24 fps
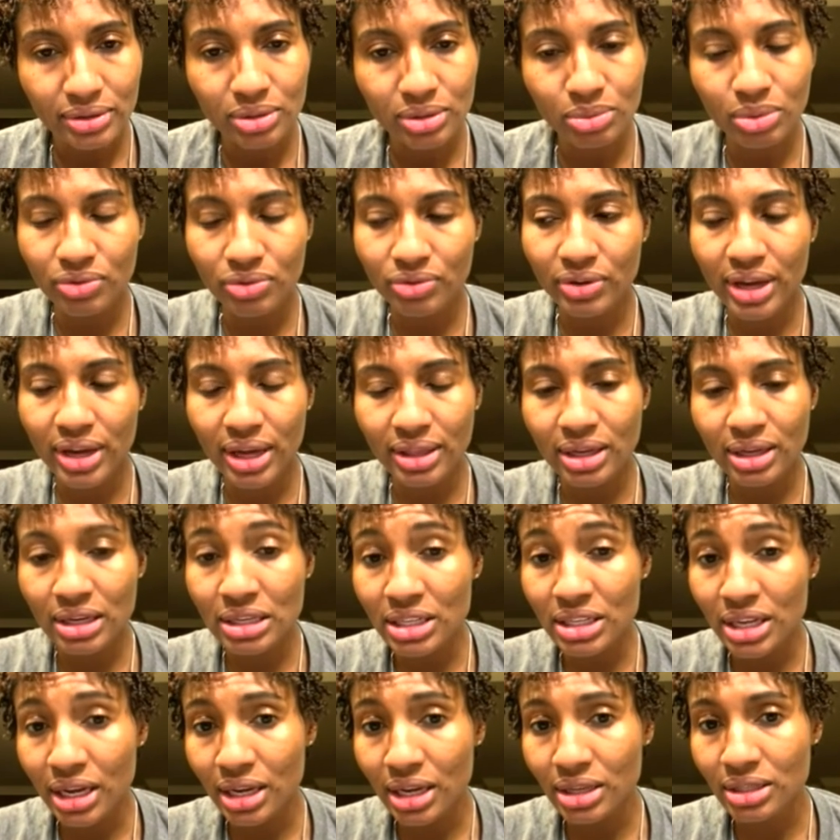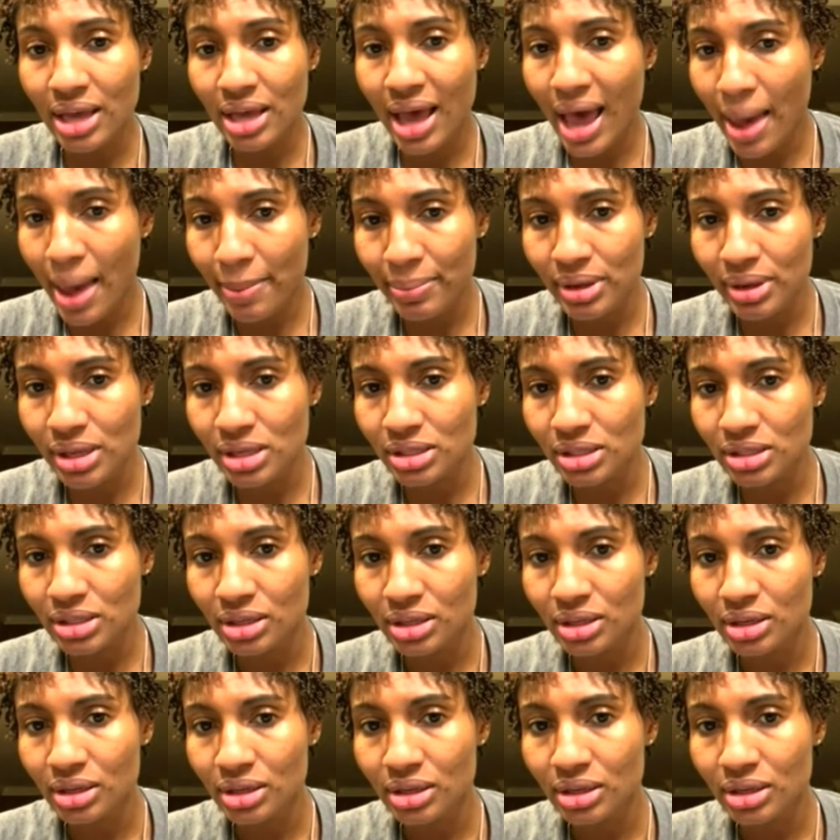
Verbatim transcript: So we forget that change happens